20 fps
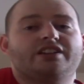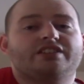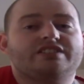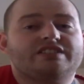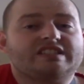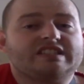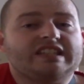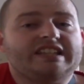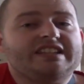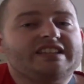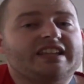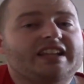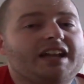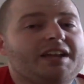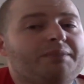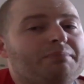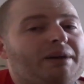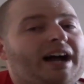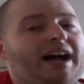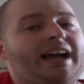Sling the
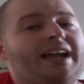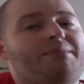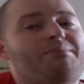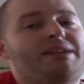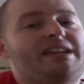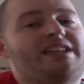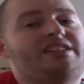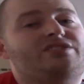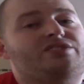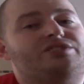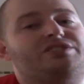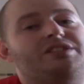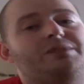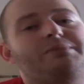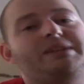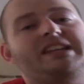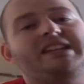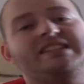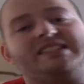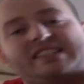gun behind me so
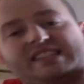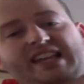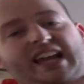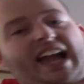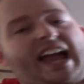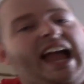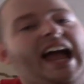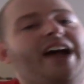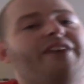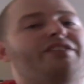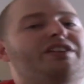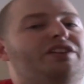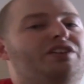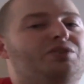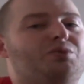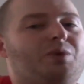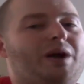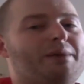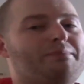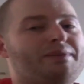somebody can see I have
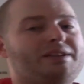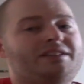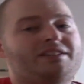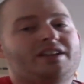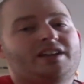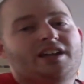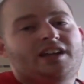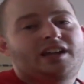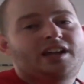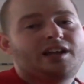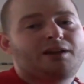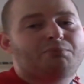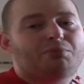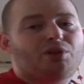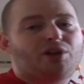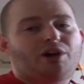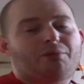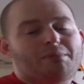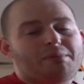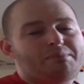another weapon.
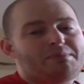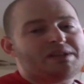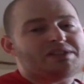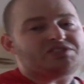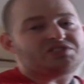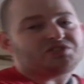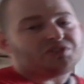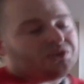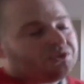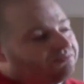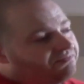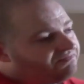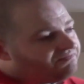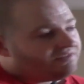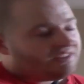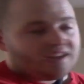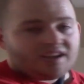Pull out my pistol.